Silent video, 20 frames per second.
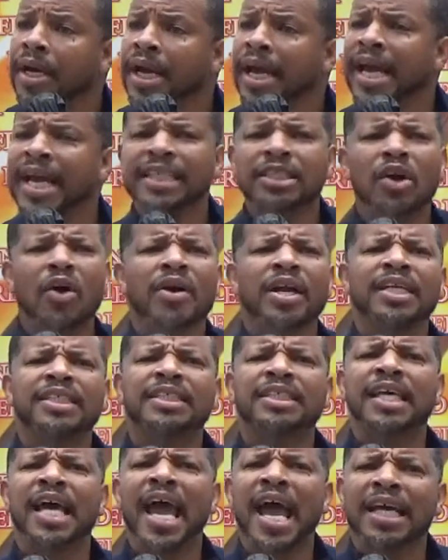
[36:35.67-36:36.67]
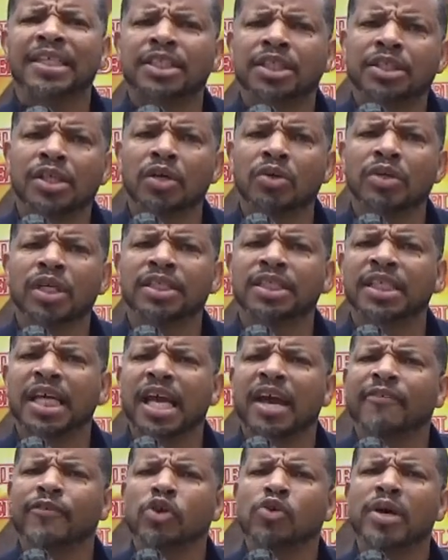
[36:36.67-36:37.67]
He's going to test you to see
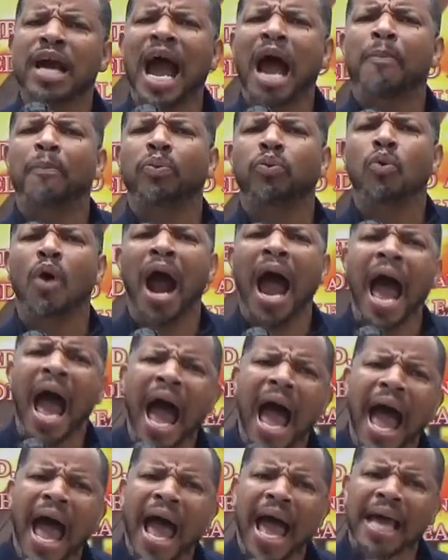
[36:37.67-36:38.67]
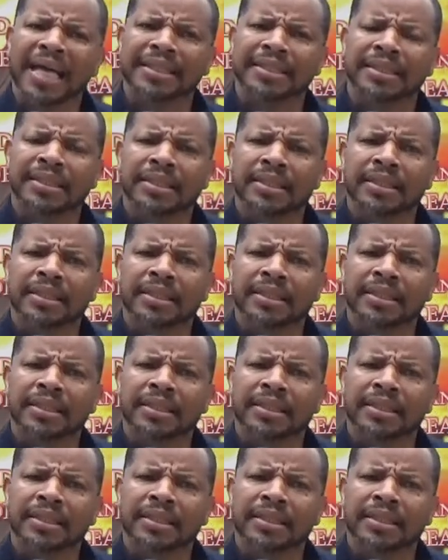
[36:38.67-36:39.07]
if you got pride.